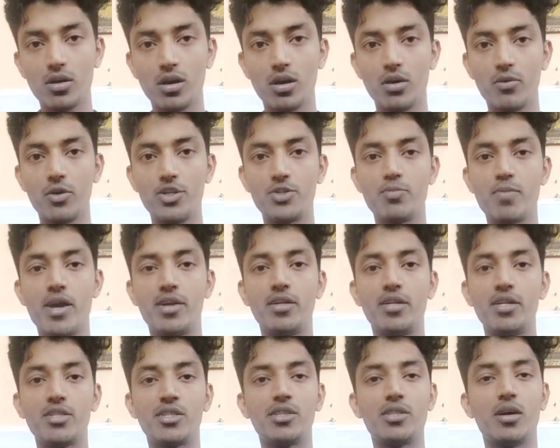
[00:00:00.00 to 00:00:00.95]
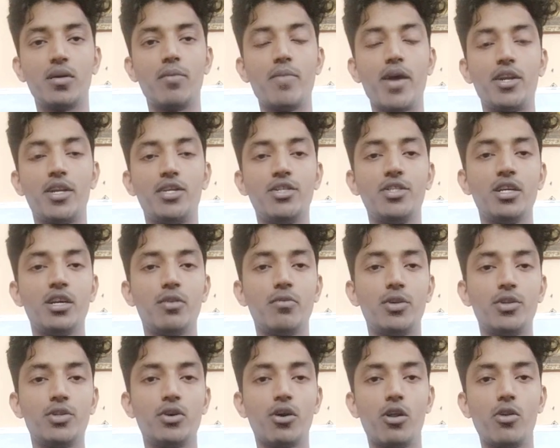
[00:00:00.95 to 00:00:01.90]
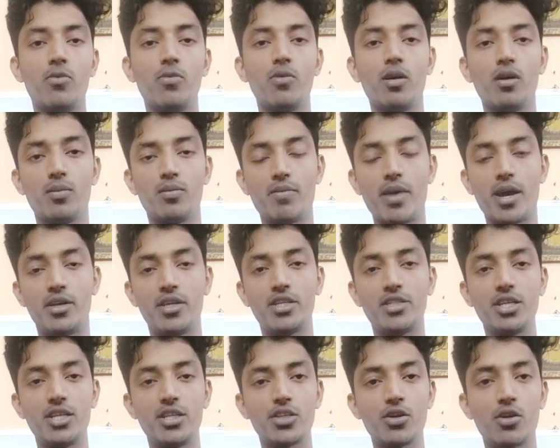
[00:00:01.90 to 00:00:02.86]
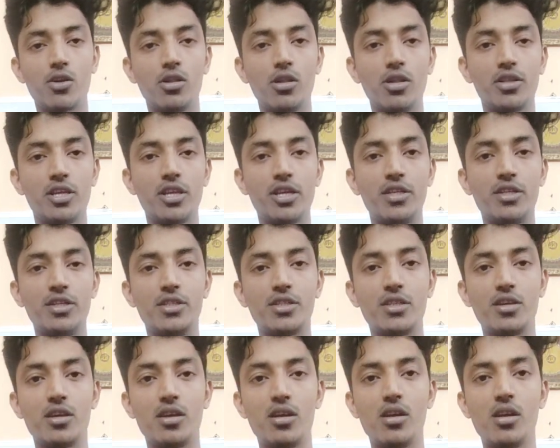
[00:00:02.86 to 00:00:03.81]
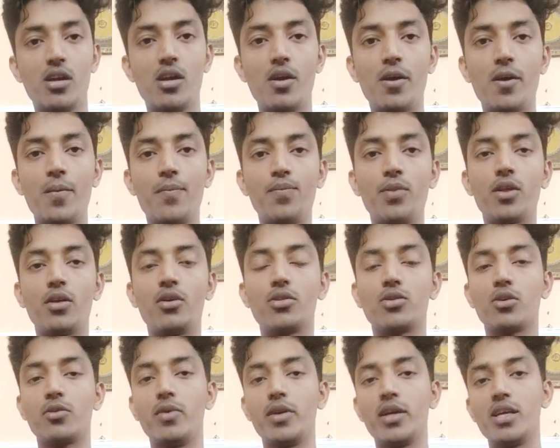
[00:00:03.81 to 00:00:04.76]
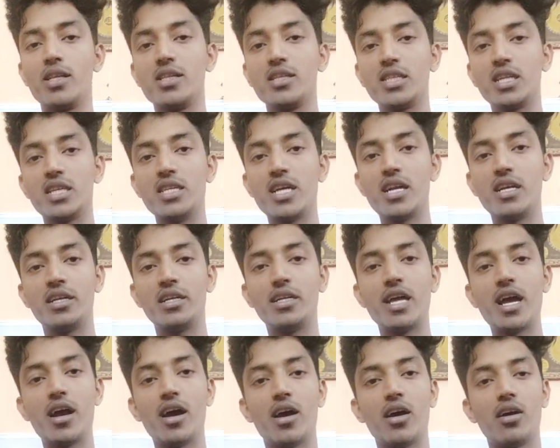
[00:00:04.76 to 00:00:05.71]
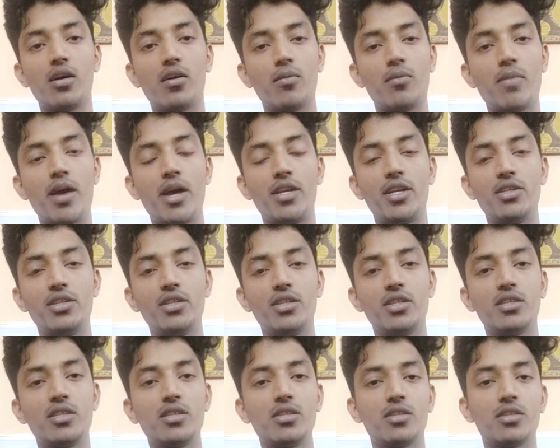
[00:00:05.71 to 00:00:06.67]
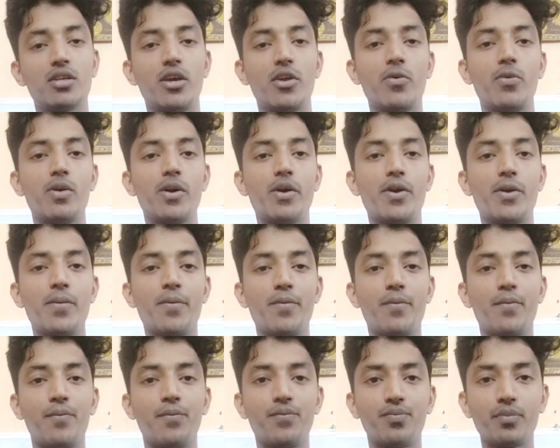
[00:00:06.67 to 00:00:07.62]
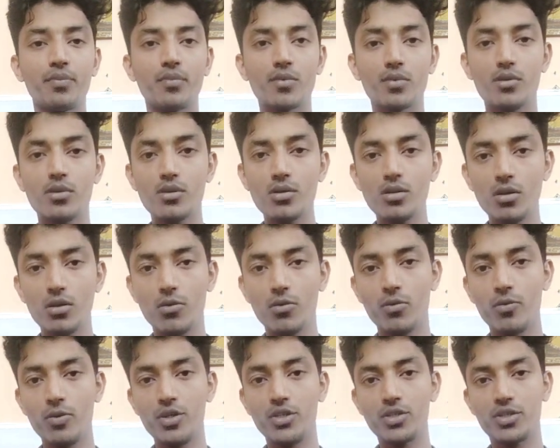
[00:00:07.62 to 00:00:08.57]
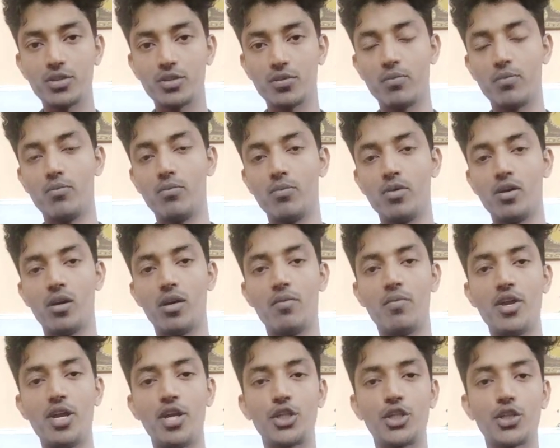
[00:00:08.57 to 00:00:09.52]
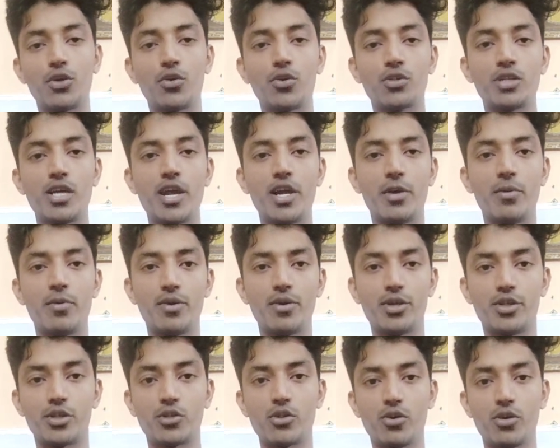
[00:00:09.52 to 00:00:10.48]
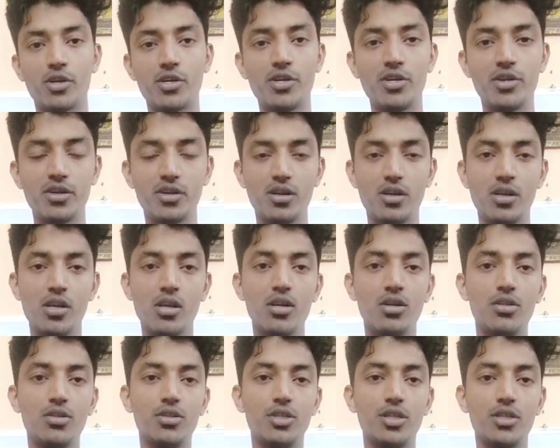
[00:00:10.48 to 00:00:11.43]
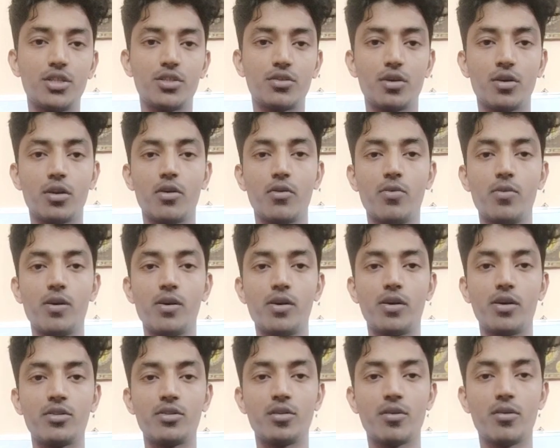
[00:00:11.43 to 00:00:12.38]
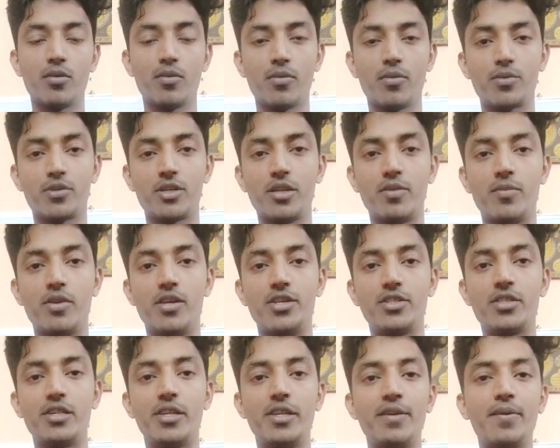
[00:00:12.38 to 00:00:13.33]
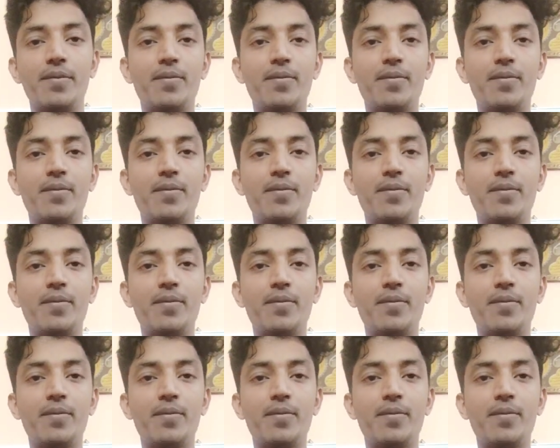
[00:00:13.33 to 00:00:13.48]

which manages the manager, which manages all the things. So we can say that the manager is a server, which makes sure that our restaurant just works seamlessly.